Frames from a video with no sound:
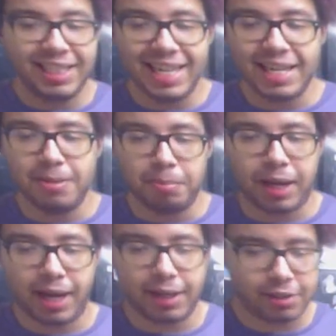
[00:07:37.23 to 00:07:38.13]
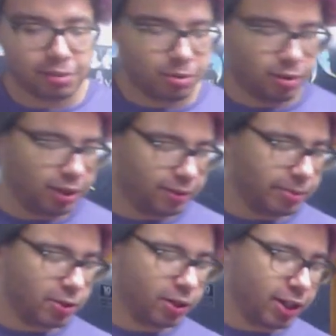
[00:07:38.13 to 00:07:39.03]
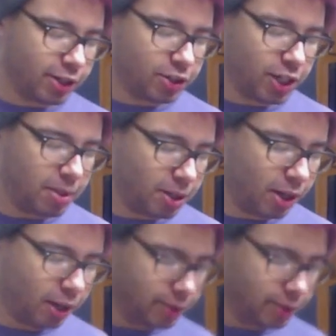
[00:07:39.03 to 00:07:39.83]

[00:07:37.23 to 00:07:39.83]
impossible if I'm cooking a Jamie Oliver